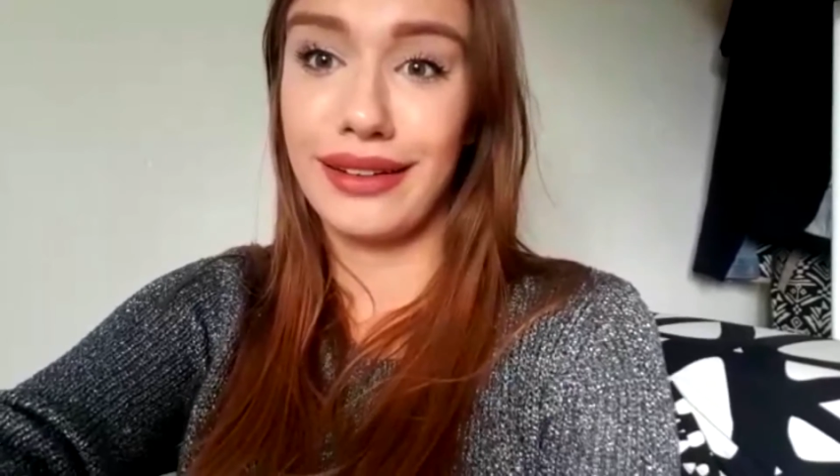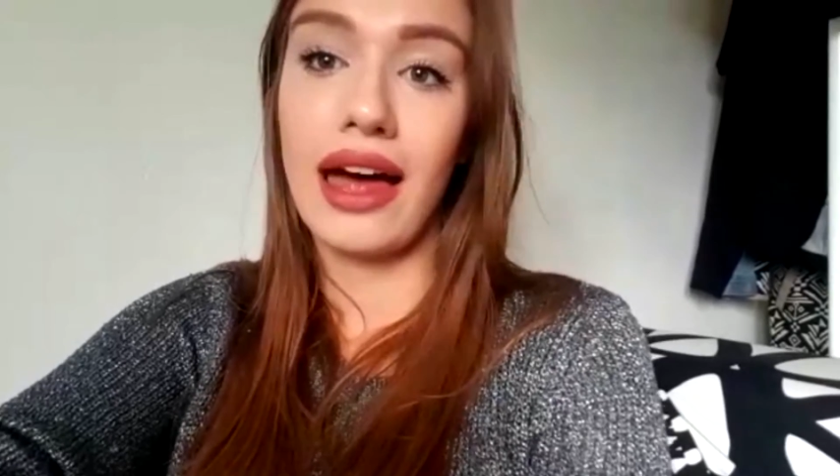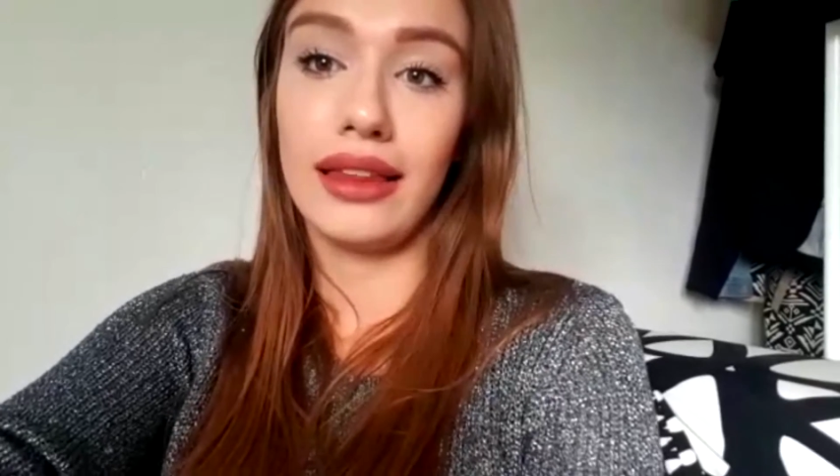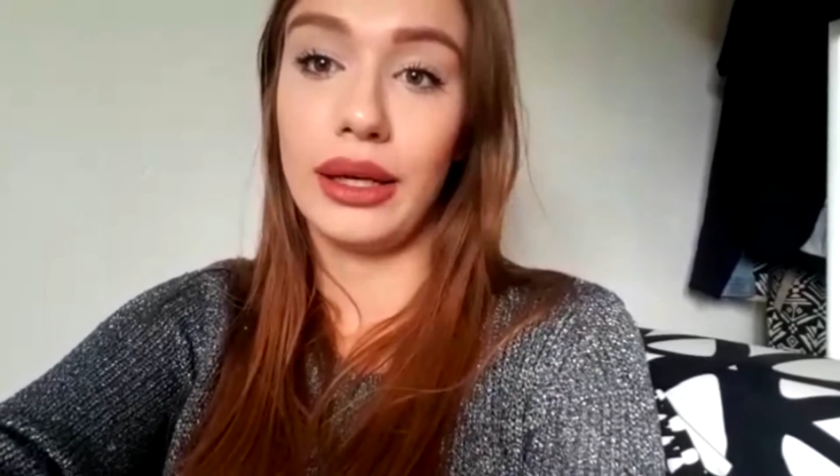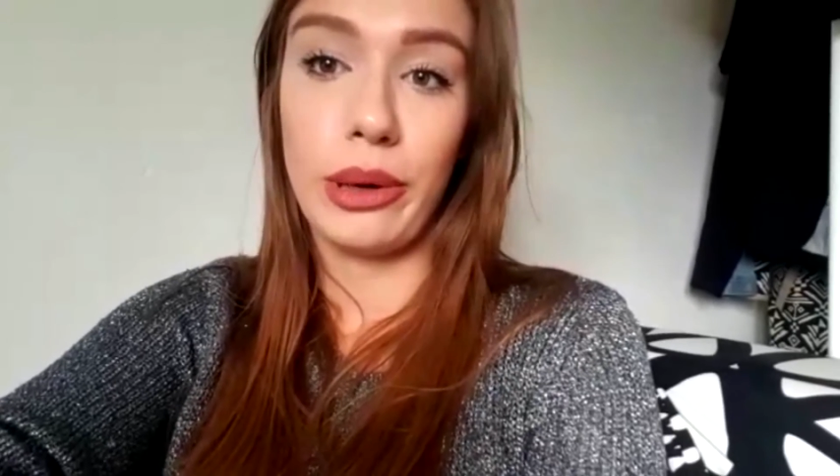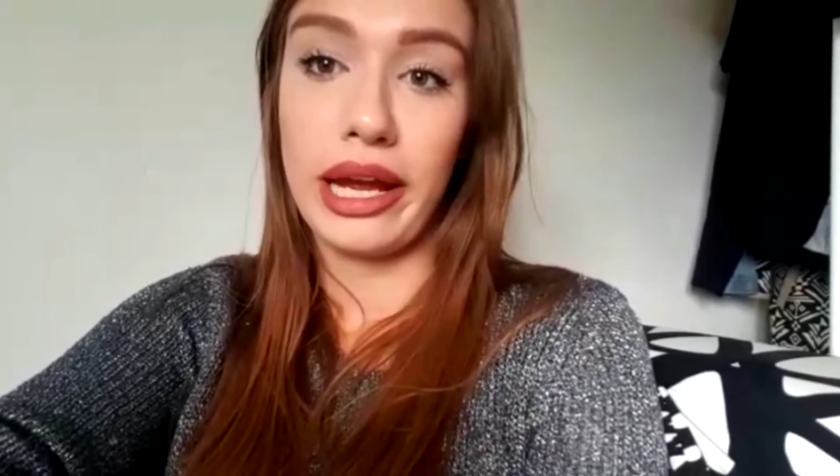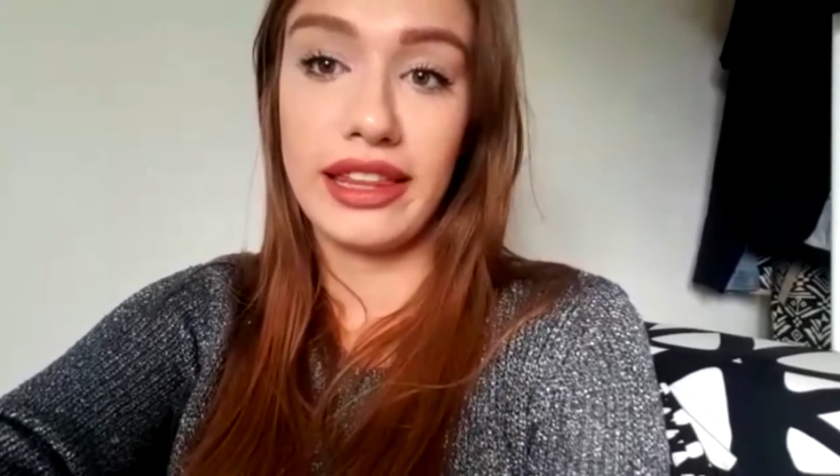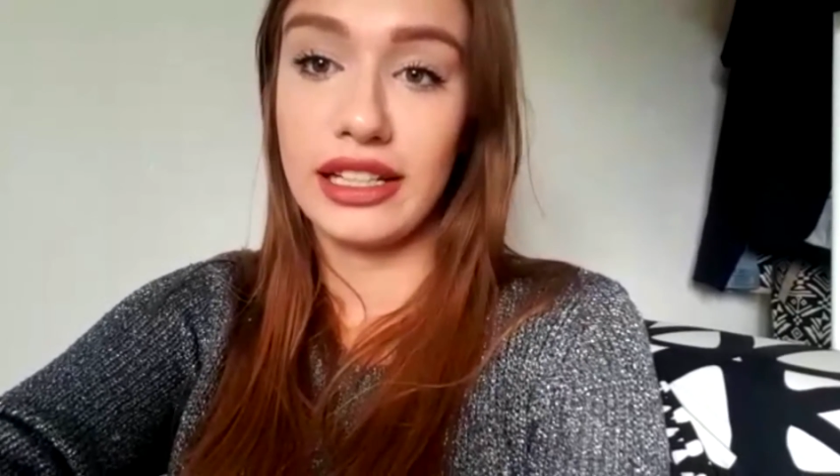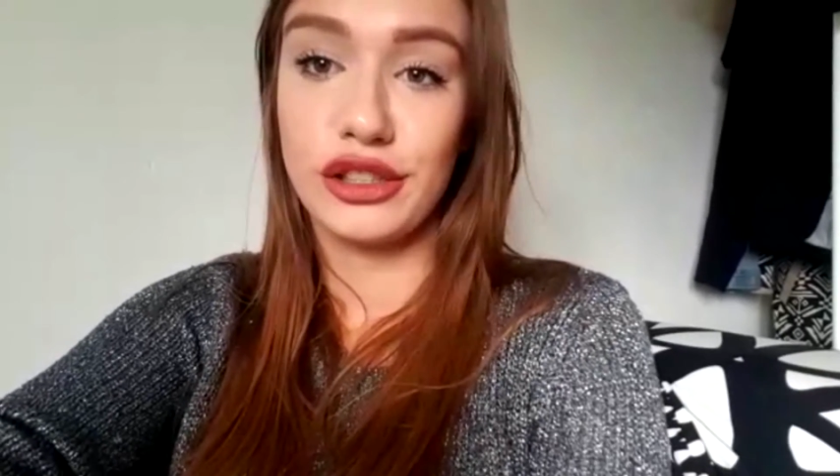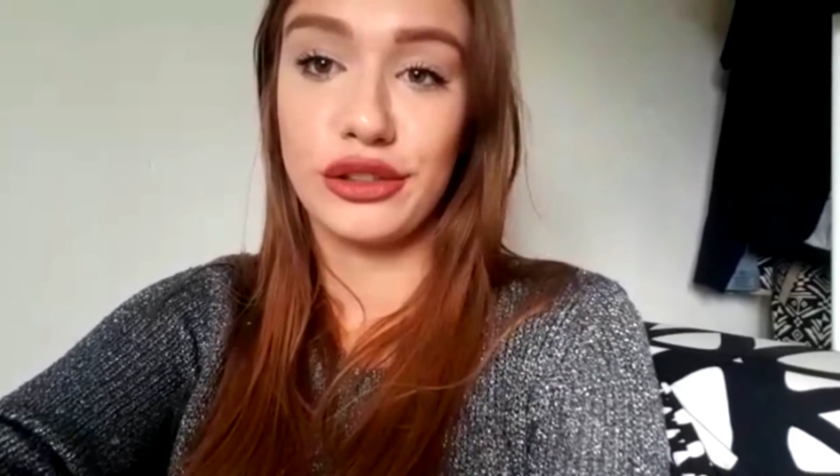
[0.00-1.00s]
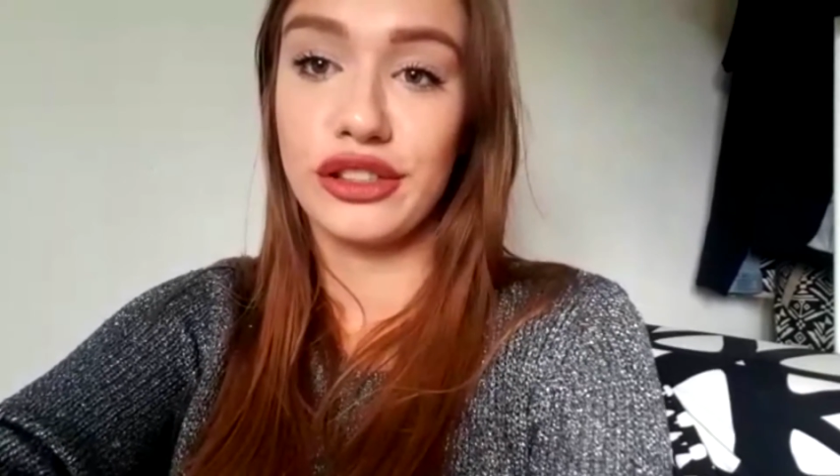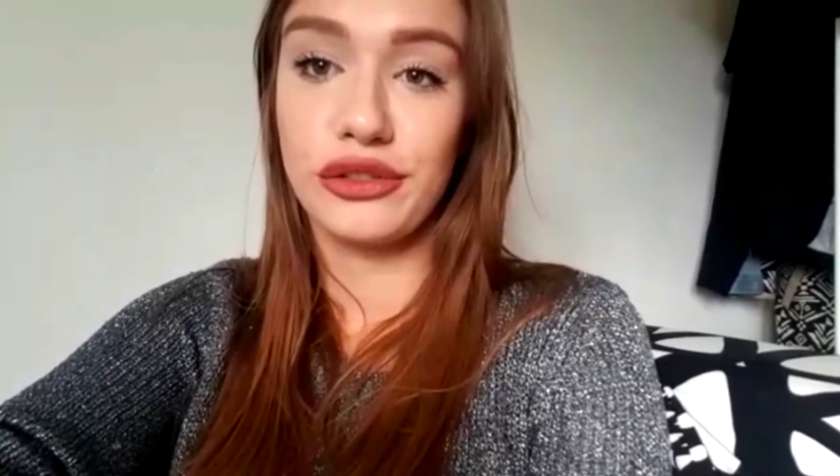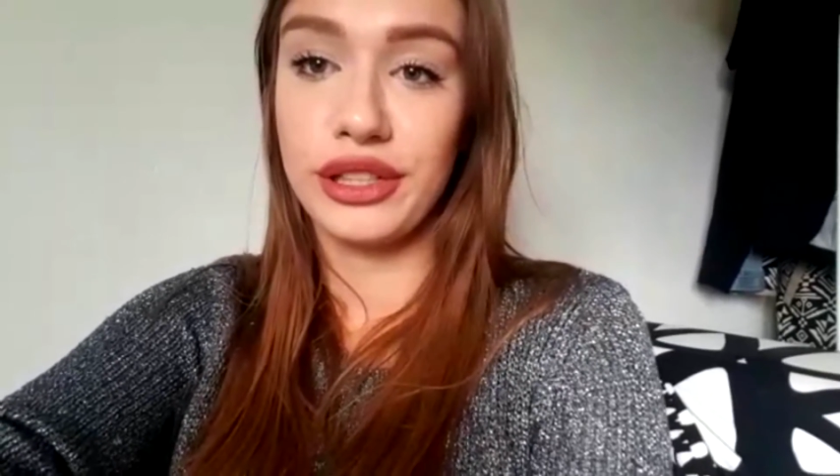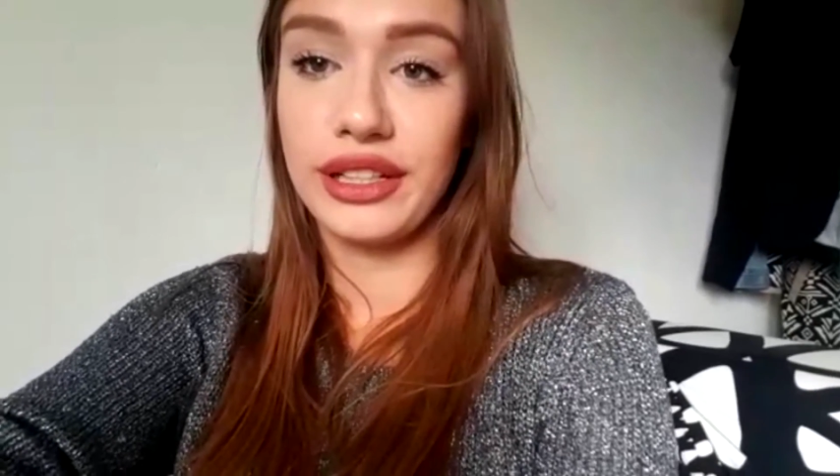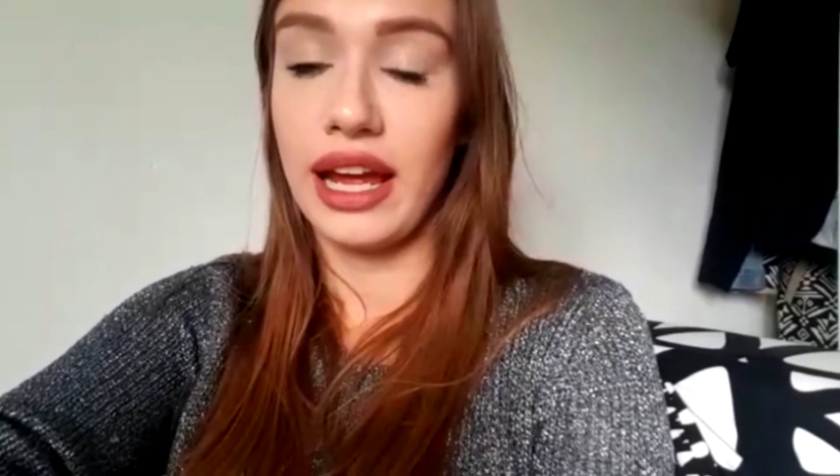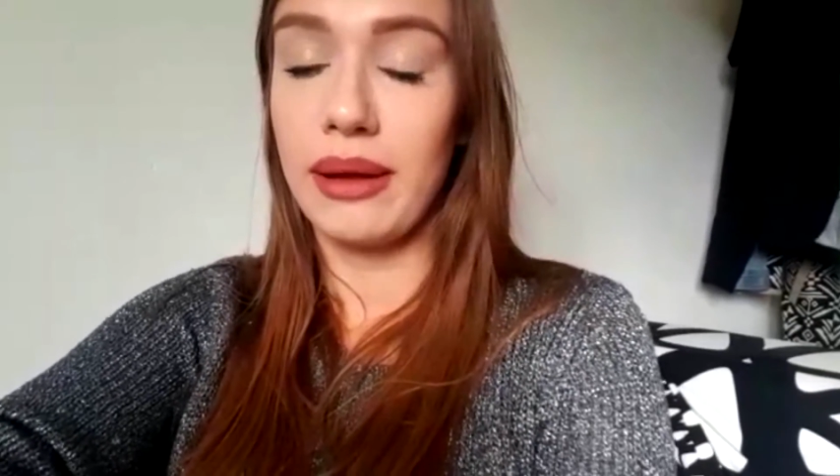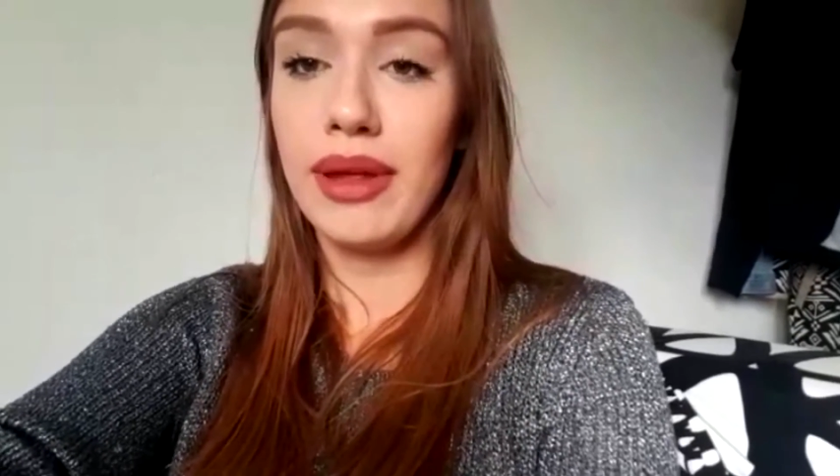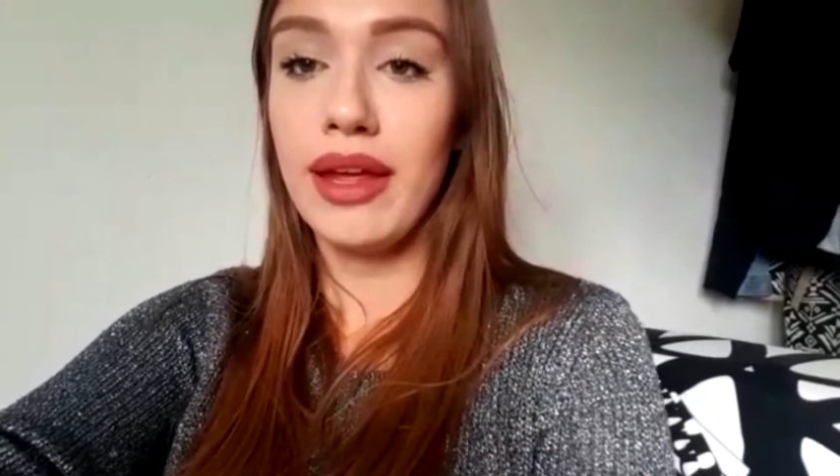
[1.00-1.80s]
alleyway, that's your street name,